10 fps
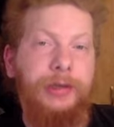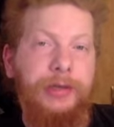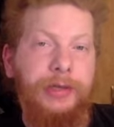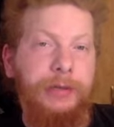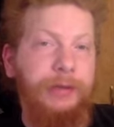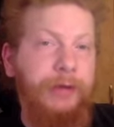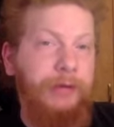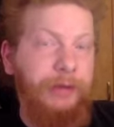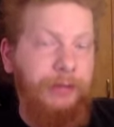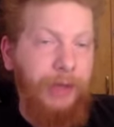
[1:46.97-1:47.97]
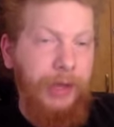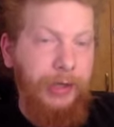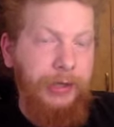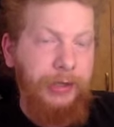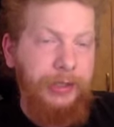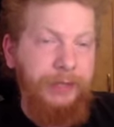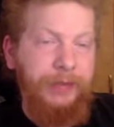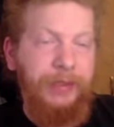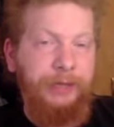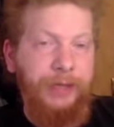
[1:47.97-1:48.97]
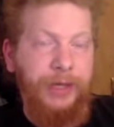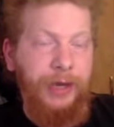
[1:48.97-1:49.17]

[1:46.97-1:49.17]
It's going to be the right-wing bloc, the left-wing and